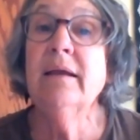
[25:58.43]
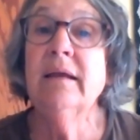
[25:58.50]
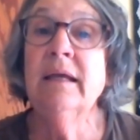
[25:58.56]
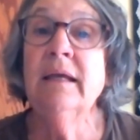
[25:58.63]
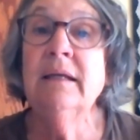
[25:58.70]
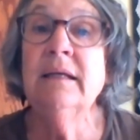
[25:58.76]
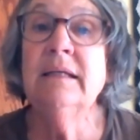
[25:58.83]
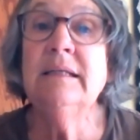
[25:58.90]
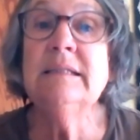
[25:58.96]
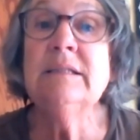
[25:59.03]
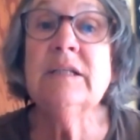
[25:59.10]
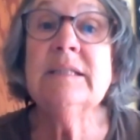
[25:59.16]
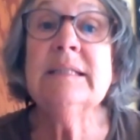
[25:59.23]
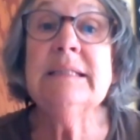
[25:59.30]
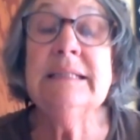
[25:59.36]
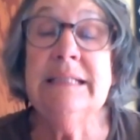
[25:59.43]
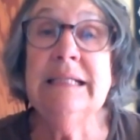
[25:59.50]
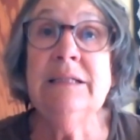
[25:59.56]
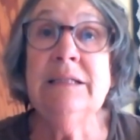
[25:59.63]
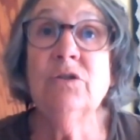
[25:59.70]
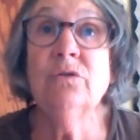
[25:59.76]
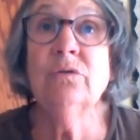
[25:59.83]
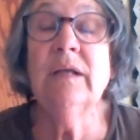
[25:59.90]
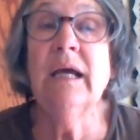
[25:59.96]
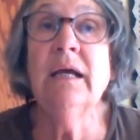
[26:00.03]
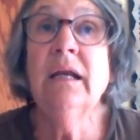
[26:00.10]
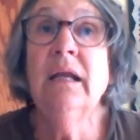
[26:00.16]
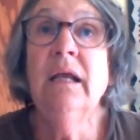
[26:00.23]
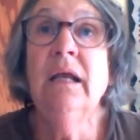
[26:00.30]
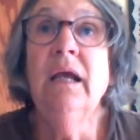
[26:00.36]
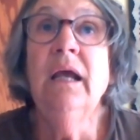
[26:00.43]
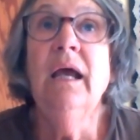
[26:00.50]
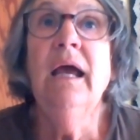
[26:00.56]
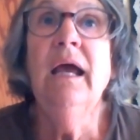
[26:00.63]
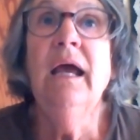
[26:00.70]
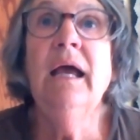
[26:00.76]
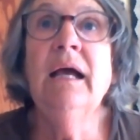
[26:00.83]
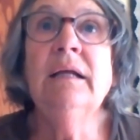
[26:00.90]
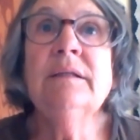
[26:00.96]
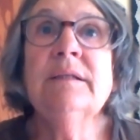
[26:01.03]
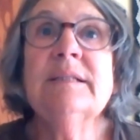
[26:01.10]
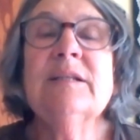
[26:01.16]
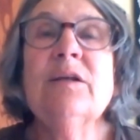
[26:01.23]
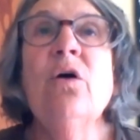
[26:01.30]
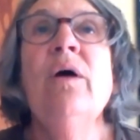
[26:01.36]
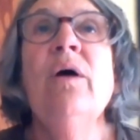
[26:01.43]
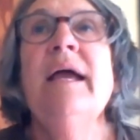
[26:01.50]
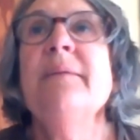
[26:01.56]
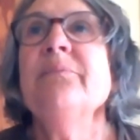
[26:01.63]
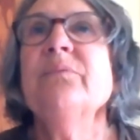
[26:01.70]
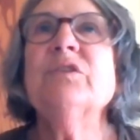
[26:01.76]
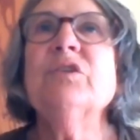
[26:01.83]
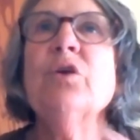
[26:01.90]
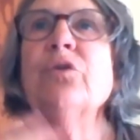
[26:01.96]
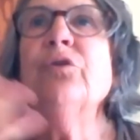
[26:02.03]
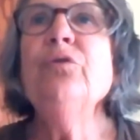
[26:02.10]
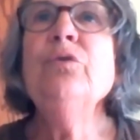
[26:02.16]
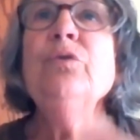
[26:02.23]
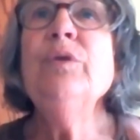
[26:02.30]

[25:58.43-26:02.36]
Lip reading: And it just didn't do that. And so through